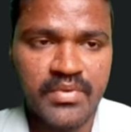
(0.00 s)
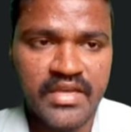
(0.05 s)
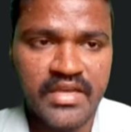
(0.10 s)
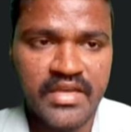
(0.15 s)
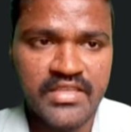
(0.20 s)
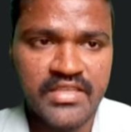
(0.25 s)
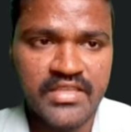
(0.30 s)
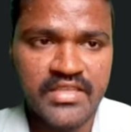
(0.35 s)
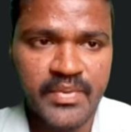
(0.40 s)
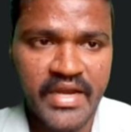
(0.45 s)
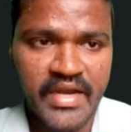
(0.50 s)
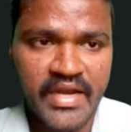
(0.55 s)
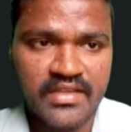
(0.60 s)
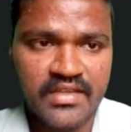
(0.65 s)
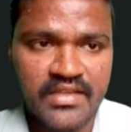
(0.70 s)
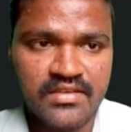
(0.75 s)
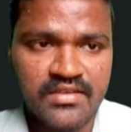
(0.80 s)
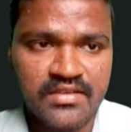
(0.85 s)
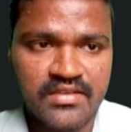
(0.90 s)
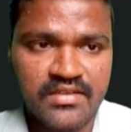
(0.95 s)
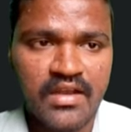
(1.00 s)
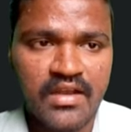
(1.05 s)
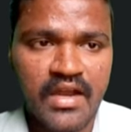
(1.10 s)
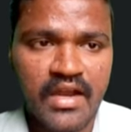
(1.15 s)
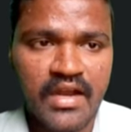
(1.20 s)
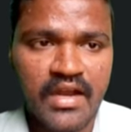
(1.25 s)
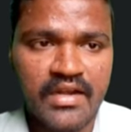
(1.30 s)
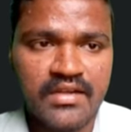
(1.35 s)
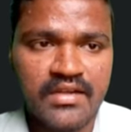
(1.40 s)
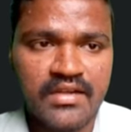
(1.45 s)
by this pattern
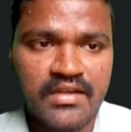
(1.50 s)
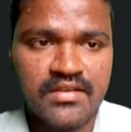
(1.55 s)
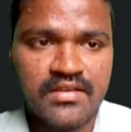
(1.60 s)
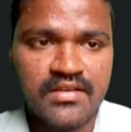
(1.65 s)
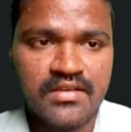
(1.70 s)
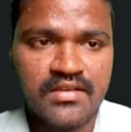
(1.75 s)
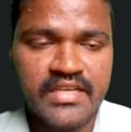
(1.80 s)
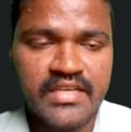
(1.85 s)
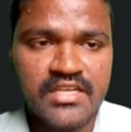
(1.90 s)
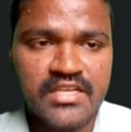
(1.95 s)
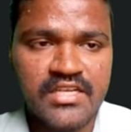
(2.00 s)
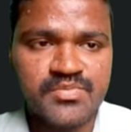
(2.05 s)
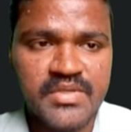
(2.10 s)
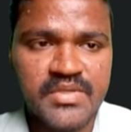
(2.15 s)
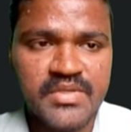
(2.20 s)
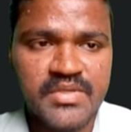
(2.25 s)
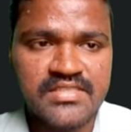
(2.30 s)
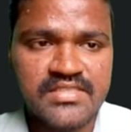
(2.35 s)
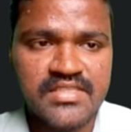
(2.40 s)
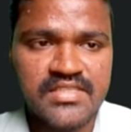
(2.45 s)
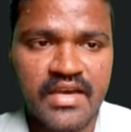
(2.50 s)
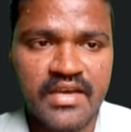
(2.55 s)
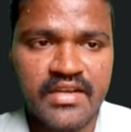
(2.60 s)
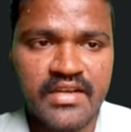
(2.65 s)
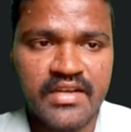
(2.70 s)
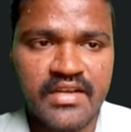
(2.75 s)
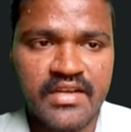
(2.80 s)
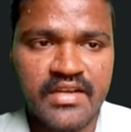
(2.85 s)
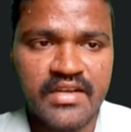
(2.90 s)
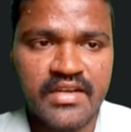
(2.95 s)
and the inner spaces
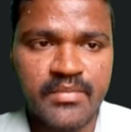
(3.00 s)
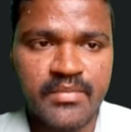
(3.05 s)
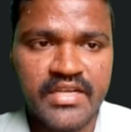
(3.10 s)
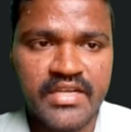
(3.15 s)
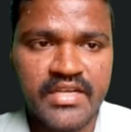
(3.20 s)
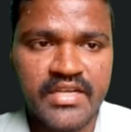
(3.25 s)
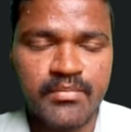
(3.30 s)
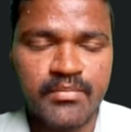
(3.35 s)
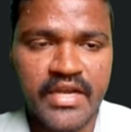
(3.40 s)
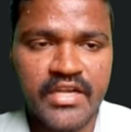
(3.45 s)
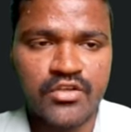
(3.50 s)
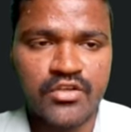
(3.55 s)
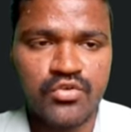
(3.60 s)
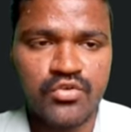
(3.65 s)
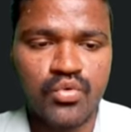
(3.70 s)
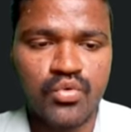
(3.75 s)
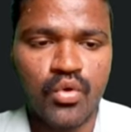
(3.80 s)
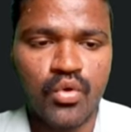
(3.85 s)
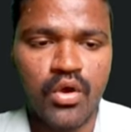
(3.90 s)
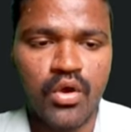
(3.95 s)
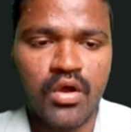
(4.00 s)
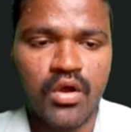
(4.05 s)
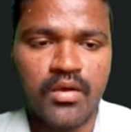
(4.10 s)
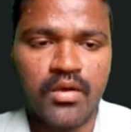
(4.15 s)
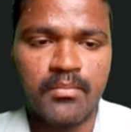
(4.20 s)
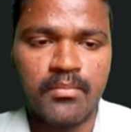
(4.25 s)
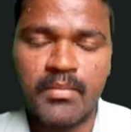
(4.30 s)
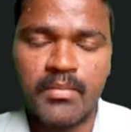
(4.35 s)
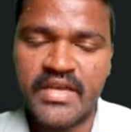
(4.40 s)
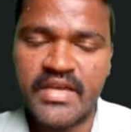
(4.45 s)
are incrementing by 2
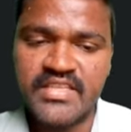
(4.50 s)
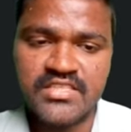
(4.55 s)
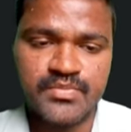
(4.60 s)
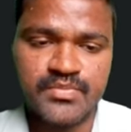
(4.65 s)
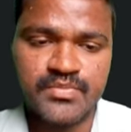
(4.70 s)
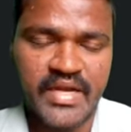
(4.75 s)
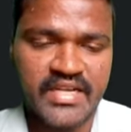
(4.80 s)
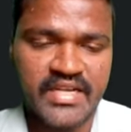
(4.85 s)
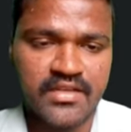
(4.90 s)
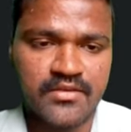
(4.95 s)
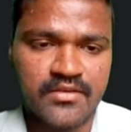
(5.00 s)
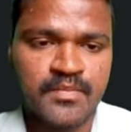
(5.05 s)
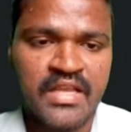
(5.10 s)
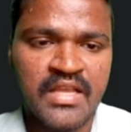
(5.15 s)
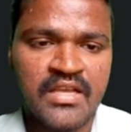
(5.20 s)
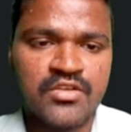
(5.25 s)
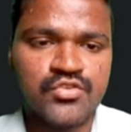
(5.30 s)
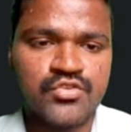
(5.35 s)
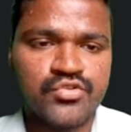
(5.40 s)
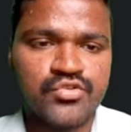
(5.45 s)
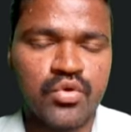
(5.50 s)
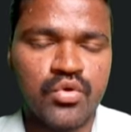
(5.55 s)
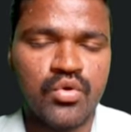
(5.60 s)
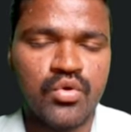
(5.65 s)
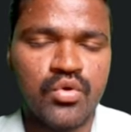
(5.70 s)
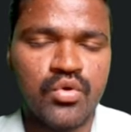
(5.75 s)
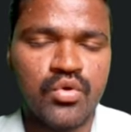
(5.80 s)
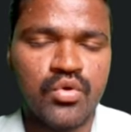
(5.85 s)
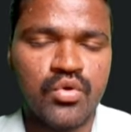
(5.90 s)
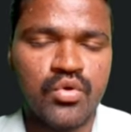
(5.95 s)
by this pattern.
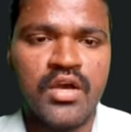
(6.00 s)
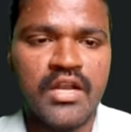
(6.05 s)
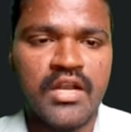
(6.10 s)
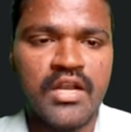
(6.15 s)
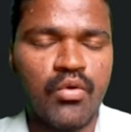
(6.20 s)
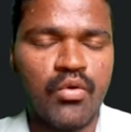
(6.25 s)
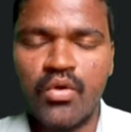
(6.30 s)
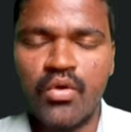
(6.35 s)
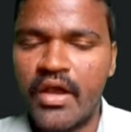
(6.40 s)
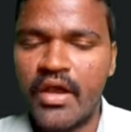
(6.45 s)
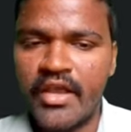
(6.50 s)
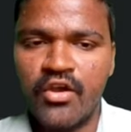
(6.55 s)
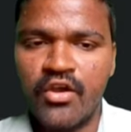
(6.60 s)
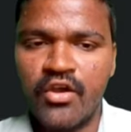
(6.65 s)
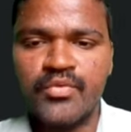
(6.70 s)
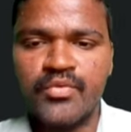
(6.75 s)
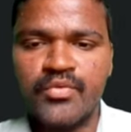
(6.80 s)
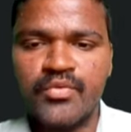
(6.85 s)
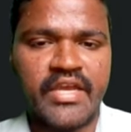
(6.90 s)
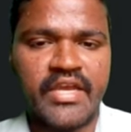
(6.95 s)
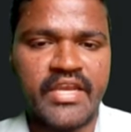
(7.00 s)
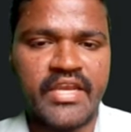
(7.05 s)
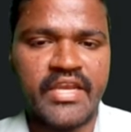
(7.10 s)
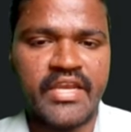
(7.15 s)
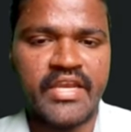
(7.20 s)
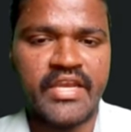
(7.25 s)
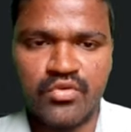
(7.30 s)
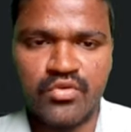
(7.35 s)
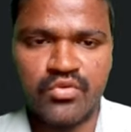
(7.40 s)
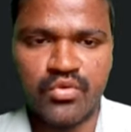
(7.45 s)
So now I hope you can
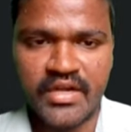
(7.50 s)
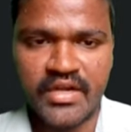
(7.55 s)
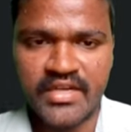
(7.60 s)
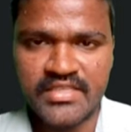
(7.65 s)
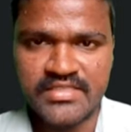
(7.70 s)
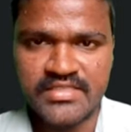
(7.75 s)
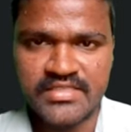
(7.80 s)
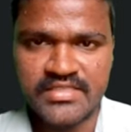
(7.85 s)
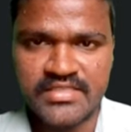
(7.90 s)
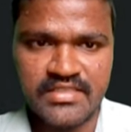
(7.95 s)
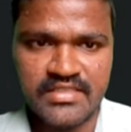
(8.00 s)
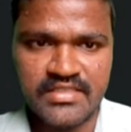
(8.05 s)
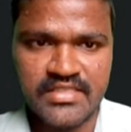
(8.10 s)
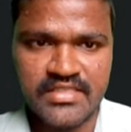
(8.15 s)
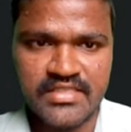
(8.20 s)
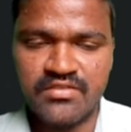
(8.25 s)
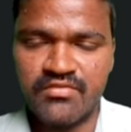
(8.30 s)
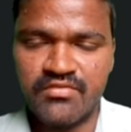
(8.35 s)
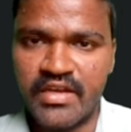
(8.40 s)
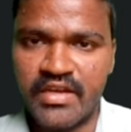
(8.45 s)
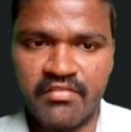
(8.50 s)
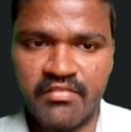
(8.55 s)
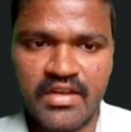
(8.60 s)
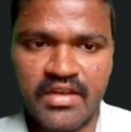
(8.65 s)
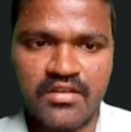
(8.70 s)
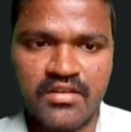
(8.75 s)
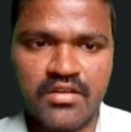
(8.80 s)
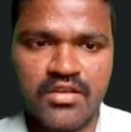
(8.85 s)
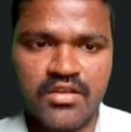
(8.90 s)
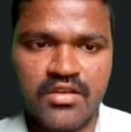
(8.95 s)
able to understand this
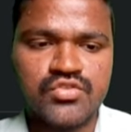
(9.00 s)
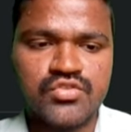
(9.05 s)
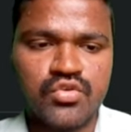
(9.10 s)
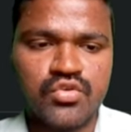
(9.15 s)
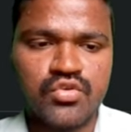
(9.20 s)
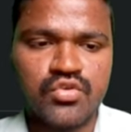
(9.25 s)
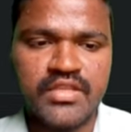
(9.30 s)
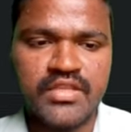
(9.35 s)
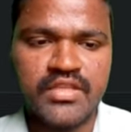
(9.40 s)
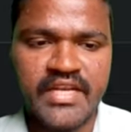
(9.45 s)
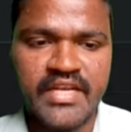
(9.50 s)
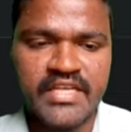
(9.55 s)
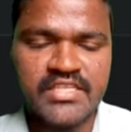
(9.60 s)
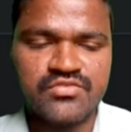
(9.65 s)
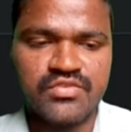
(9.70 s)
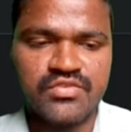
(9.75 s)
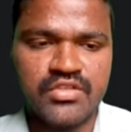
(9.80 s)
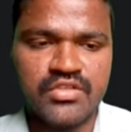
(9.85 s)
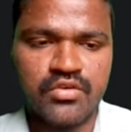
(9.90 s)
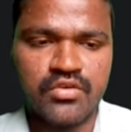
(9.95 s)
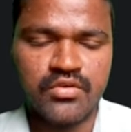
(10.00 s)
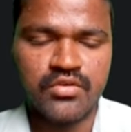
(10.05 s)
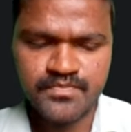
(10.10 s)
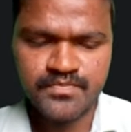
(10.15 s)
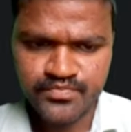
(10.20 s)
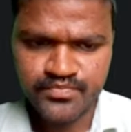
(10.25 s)
well. So in the next video